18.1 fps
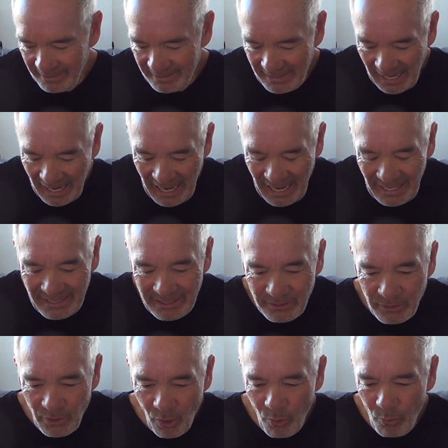and I
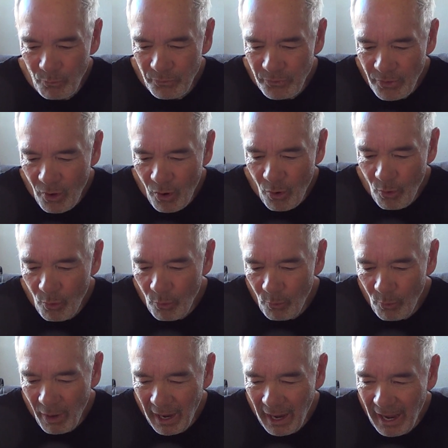don't
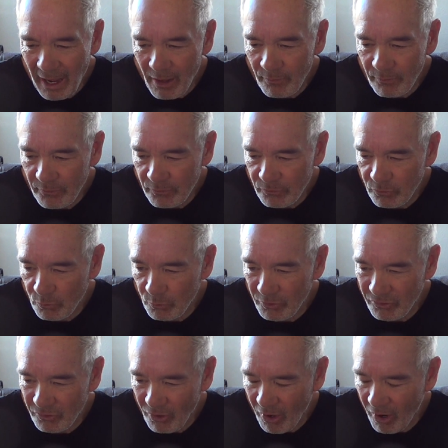know how this
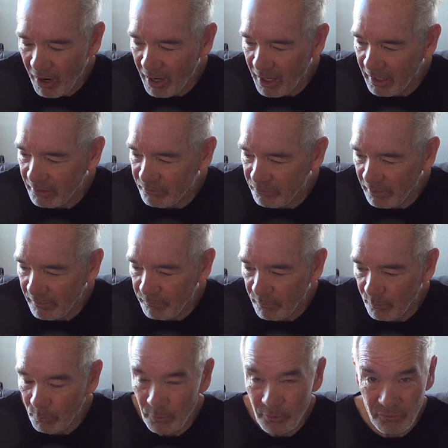was caused, if
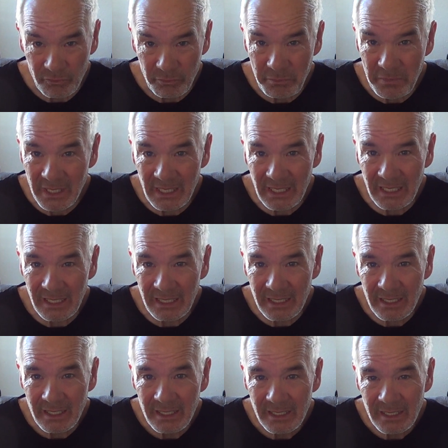it was
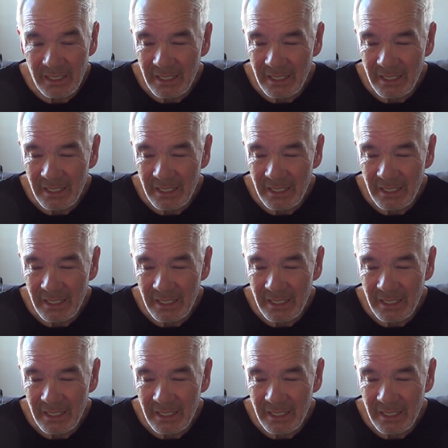me,